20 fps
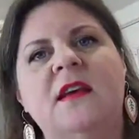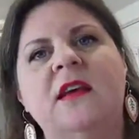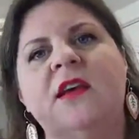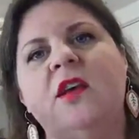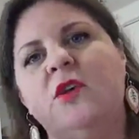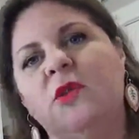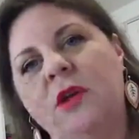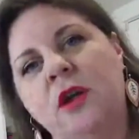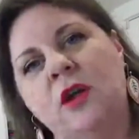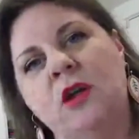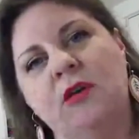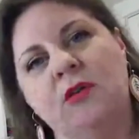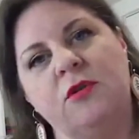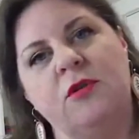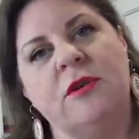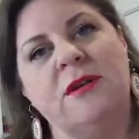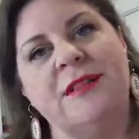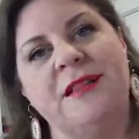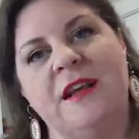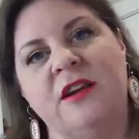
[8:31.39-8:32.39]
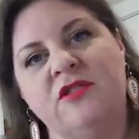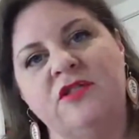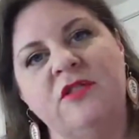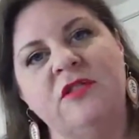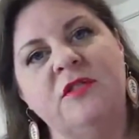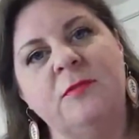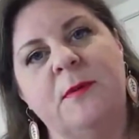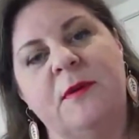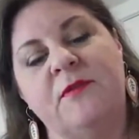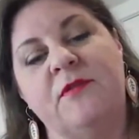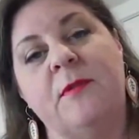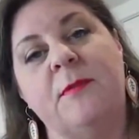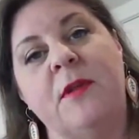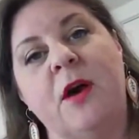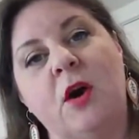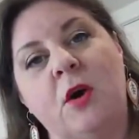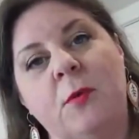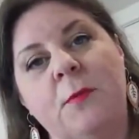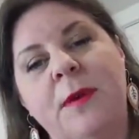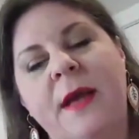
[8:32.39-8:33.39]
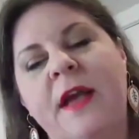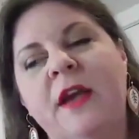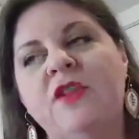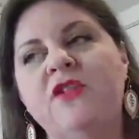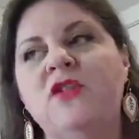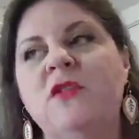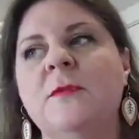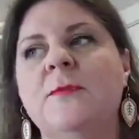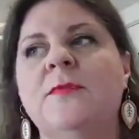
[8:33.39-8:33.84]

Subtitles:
You can go through collections, but from the home page.